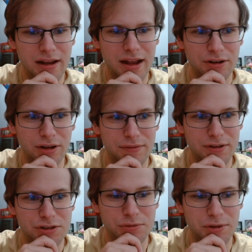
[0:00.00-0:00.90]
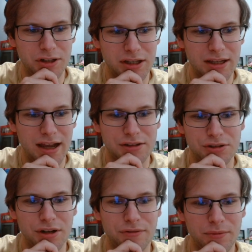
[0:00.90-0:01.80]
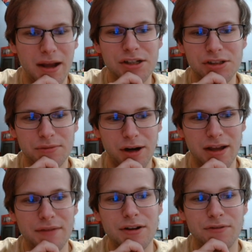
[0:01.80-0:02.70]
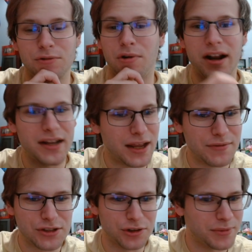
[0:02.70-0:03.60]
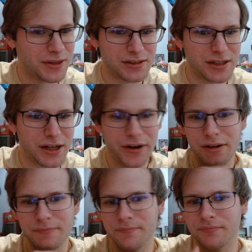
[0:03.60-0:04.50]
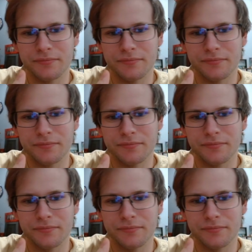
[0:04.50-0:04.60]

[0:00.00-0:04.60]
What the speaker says: and you're giving Super Ducky extra information, where even if you wanted to Heavy Storm in this scenario,